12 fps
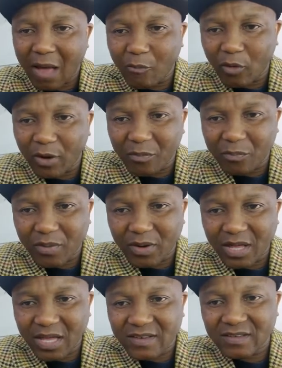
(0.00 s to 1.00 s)
I'm going to
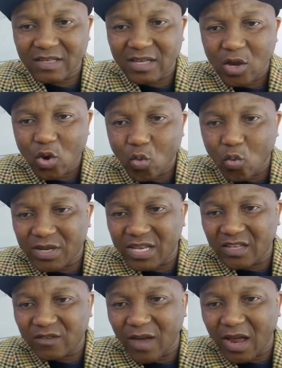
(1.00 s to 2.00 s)
replace
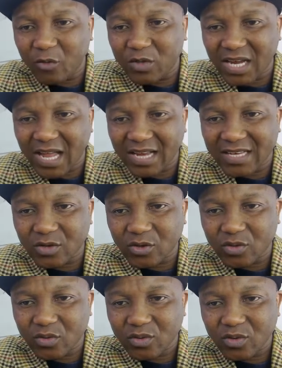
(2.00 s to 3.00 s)
with this value, which I got
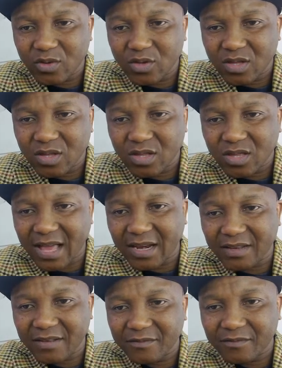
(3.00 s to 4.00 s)
equal to
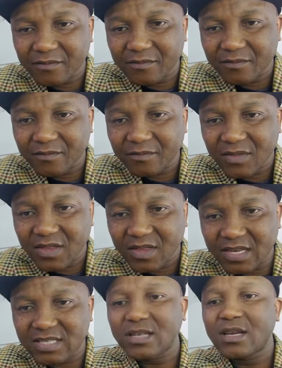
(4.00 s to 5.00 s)
30.
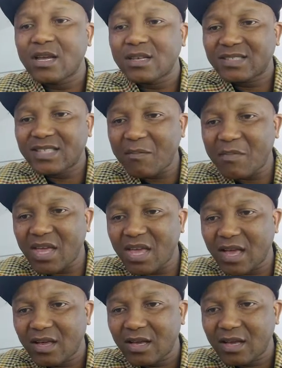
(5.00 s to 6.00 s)
Same
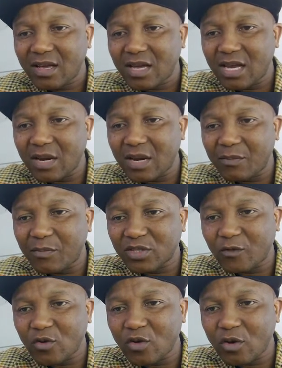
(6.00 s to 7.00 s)
here. In the
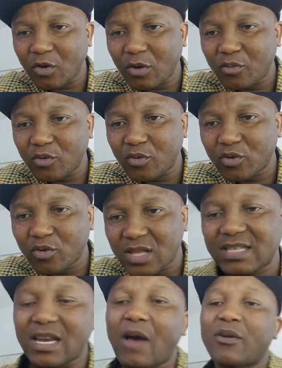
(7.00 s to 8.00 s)
position of Q, I'm going to put
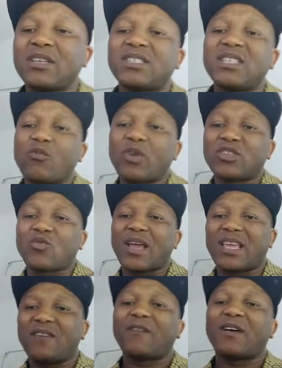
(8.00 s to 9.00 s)
30. Now, let's see what is
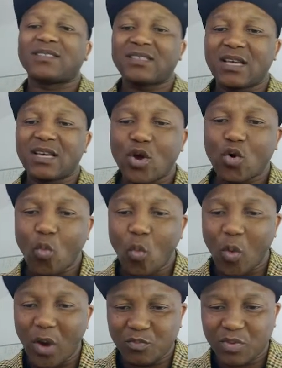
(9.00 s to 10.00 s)
going to give us,
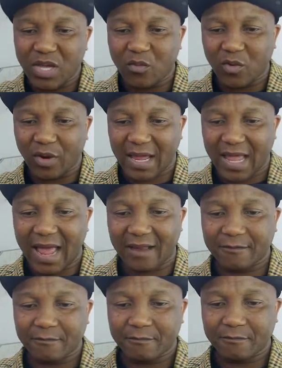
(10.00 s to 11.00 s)
which P we're going to
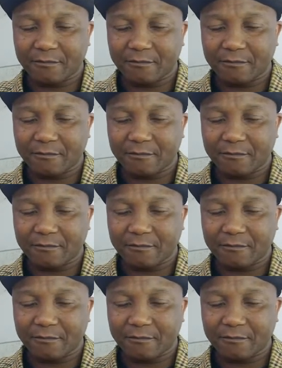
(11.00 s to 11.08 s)
get.